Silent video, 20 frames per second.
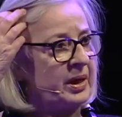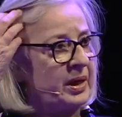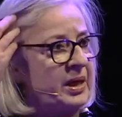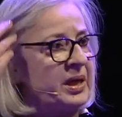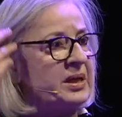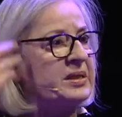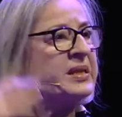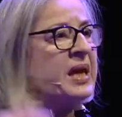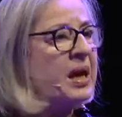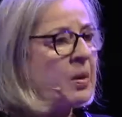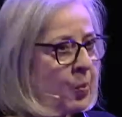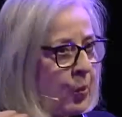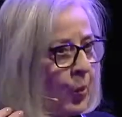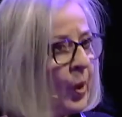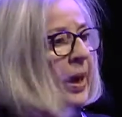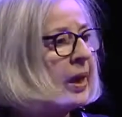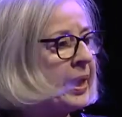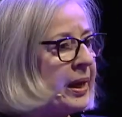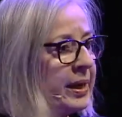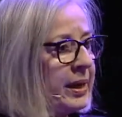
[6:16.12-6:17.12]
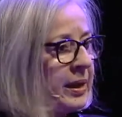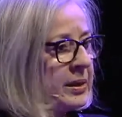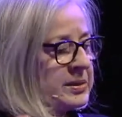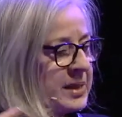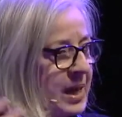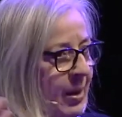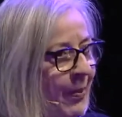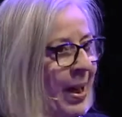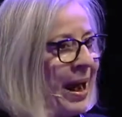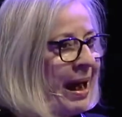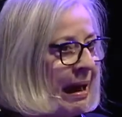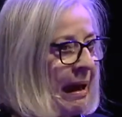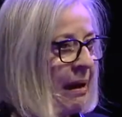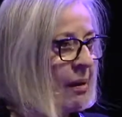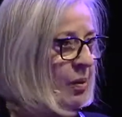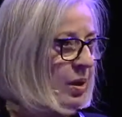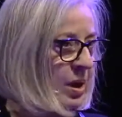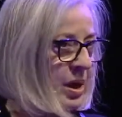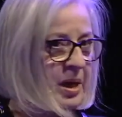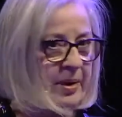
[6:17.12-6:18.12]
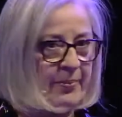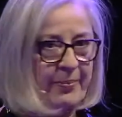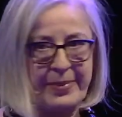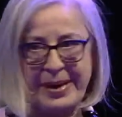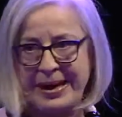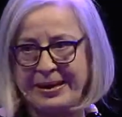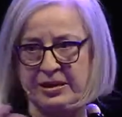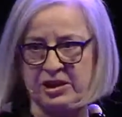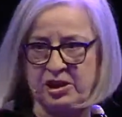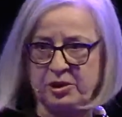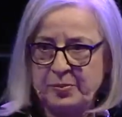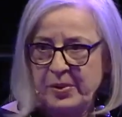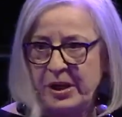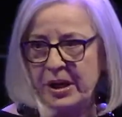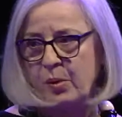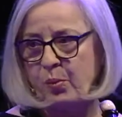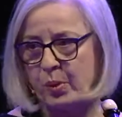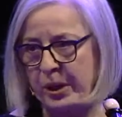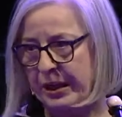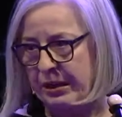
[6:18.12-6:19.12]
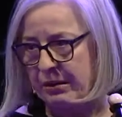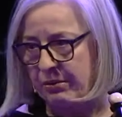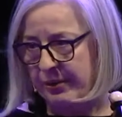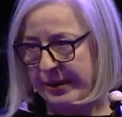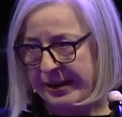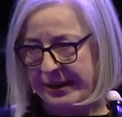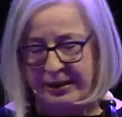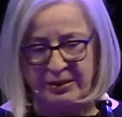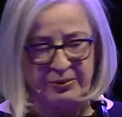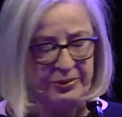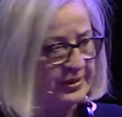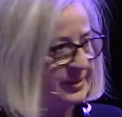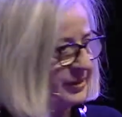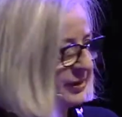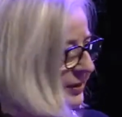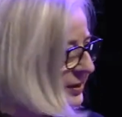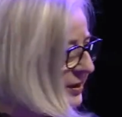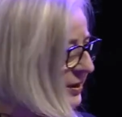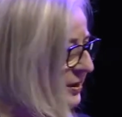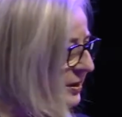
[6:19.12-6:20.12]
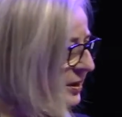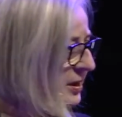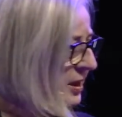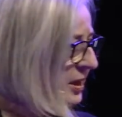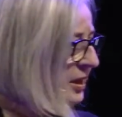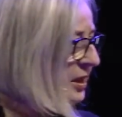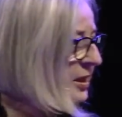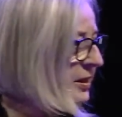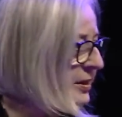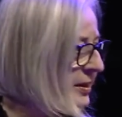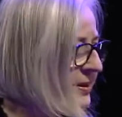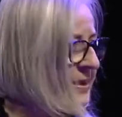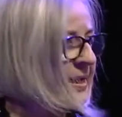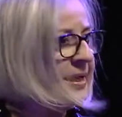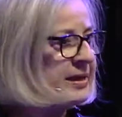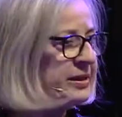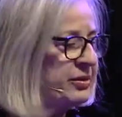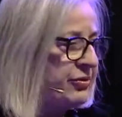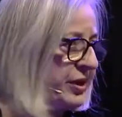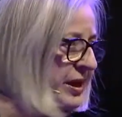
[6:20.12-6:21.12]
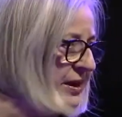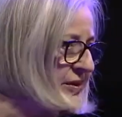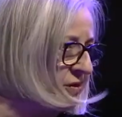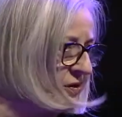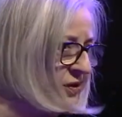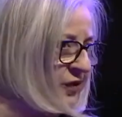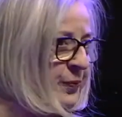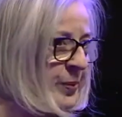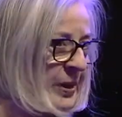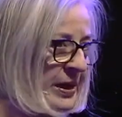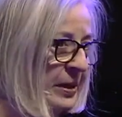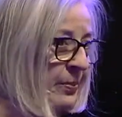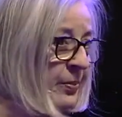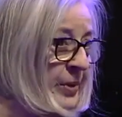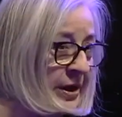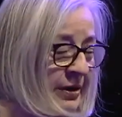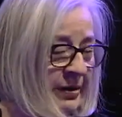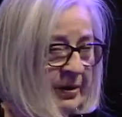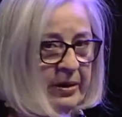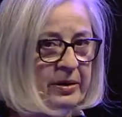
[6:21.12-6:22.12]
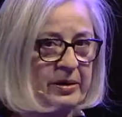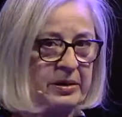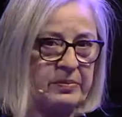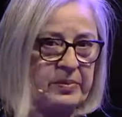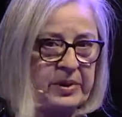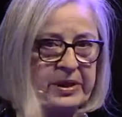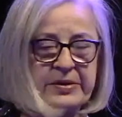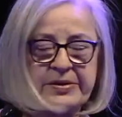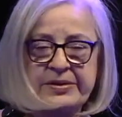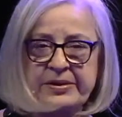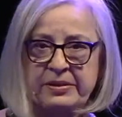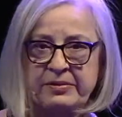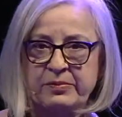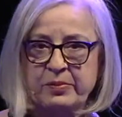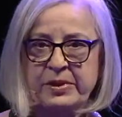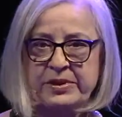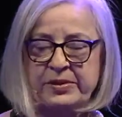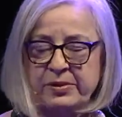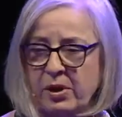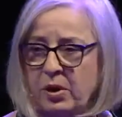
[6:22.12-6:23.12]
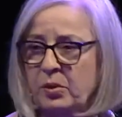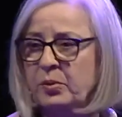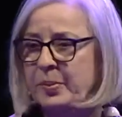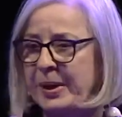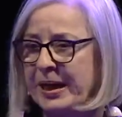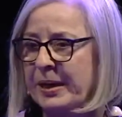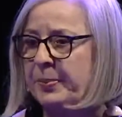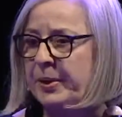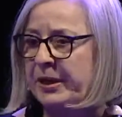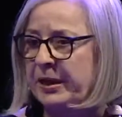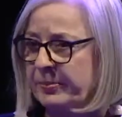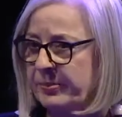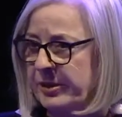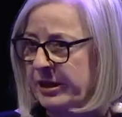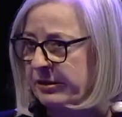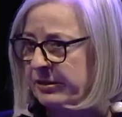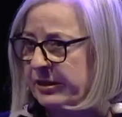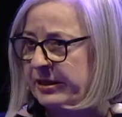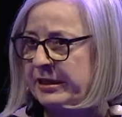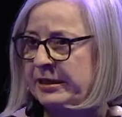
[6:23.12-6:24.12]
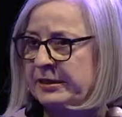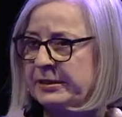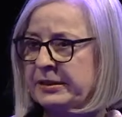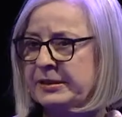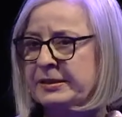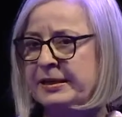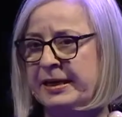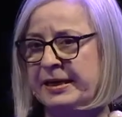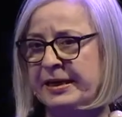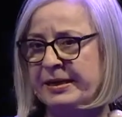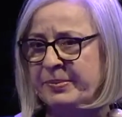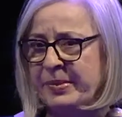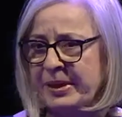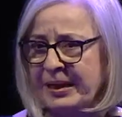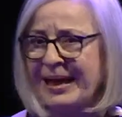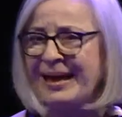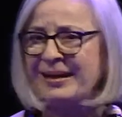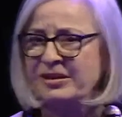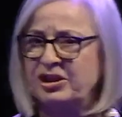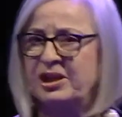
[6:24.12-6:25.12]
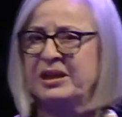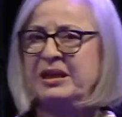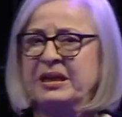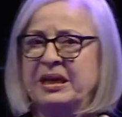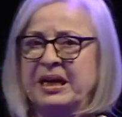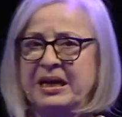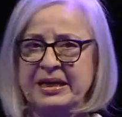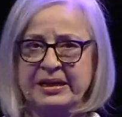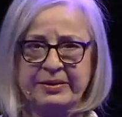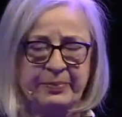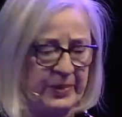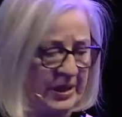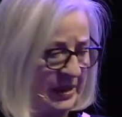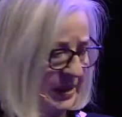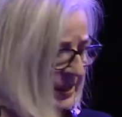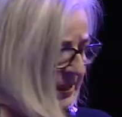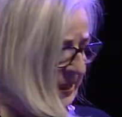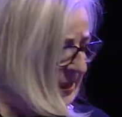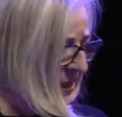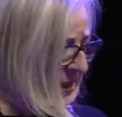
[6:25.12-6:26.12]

And somehow I managed my way around, and the design director of Pan American, because it was owned by Pan American at the time, actually liked me.